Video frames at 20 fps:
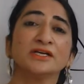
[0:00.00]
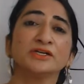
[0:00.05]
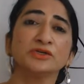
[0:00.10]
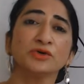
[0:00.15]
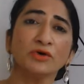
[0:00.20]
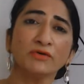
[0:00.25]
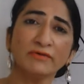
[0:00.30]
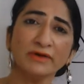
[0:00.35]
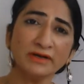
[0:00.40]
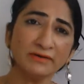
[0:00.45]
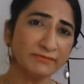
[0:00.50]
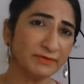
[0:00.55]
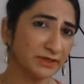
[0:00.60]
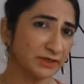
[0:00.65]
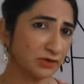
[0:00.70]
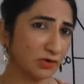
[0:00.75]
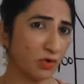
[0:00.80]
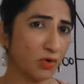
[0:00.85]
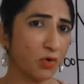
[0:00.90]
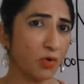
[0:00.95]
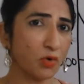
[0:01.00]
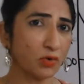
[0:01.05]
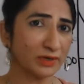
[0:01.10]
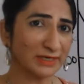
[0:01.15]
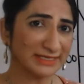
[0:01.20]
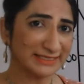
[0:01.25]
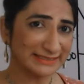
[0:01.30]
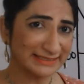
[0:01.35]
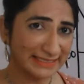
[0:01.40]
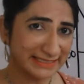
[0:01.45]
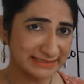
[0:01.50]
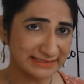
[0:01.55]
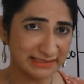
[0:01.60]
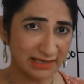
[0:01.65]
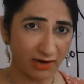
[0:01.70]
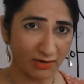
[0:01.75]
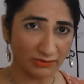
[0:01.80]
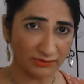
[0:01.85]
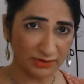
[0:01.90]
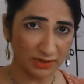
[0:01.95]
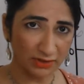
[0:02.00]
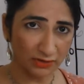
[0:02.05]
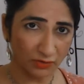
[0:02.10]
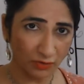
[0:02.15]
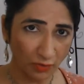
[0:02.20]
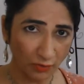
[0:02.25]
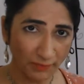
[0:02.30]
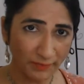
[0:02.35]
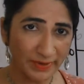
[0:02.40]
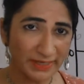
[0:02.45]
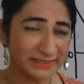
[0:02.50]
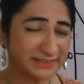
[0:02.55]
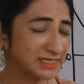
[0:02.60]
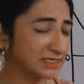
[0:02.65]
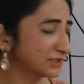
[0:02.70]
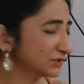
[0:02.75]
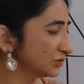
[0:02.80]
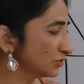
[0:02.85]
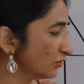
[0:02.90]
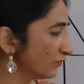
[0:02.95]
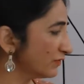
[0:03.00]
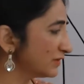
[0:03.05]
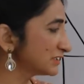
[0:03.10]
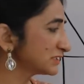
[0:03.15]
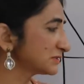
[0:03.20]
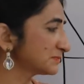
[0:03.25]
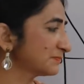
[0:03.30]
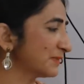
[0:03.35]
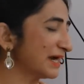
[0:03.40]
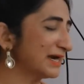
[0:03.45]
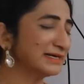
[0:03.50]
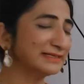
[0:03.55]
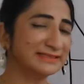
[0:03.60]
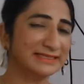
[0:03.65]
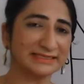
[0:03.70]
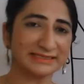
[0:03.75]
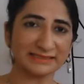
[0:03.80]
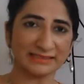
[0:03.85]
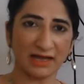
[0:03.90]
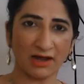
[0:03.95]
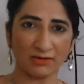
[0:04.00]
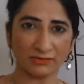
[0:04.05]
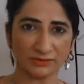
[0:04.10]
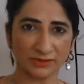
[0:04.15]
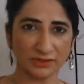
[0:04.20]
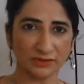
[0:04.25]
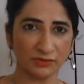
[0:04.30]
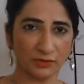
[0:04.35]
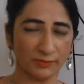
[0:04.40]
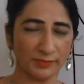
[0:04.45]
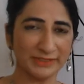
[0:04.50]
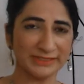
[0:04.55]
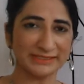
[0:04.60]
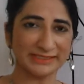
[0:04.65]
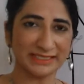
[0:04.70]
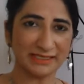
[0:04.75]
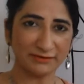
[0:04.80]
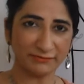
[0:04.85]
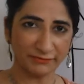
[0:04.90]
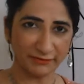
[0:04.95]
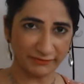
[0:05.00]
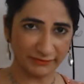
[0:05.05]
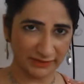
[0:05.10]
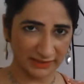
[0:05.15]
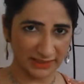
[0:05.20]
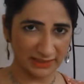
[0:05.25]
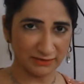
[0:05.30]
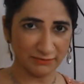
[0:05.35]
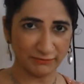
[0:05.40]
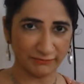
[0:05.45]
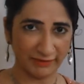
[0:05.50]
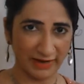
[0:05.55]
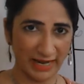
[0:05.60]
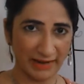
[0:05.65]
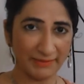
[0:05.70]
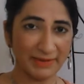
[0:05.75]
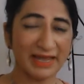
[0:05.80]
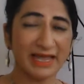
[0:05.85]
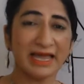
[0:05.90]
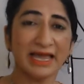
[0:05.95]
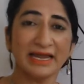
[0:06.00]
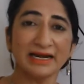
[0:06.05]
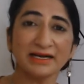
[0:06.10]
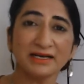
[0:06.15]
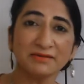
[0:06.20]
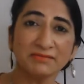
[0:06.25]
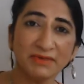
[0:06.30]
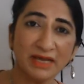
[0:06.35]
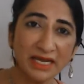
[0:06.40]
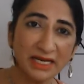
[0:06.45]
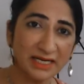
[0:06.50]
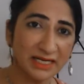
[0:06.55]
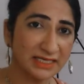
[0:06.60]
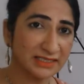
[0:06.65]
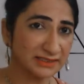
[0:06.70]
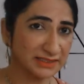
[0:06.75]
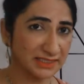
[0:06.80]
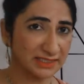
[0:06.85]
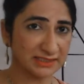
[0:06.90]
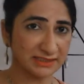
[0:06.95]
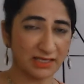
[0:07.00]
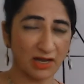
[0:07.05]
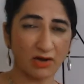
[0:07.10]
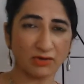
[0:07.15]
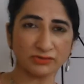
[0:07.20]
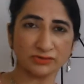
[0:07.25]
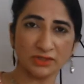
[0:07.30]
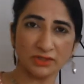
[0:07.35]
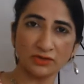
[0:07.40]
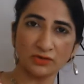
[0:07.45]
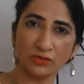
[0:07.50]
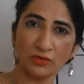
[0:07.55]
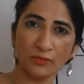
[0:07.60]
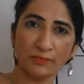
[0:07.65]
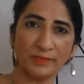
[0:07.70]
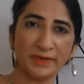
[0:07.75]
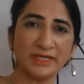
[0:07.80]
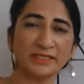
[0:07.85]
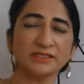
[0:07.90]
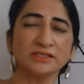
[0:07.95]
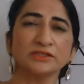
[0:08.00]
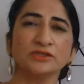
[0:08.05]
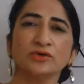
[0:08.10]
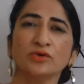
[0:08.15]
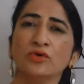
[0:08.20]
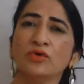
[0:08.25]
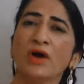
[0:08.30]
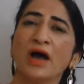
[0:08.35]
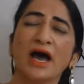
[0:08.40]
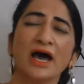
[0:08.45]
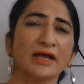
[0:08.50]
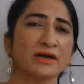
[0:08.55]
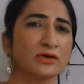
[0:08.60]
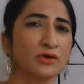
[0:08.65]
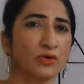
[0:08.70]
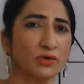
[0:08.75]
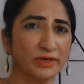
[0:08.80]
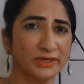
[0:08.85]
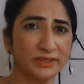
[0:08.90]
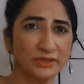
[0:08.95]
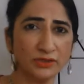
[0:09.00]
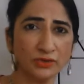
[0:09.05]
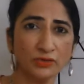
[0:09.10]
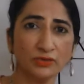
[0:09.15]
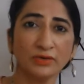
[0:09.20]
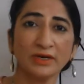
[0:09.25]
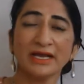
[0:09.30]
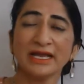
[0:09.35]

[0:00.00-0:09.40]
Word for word: you will withdraw only 6000 rupees and you will spend 6000 rupees till 15 feb and remaining 6000 rupees you are going to